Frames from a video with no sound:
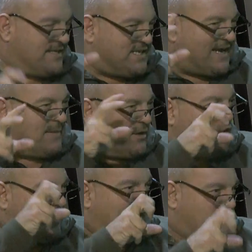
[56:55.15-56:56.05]
is he going to be
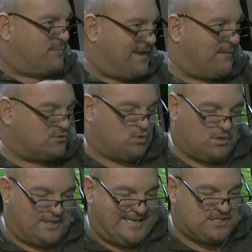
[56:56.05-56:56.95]
good enough to be able to
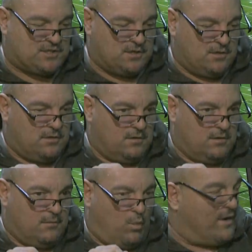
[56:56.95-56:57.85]
at least
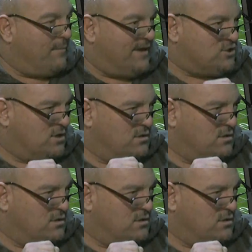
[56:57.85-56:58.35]
win a major?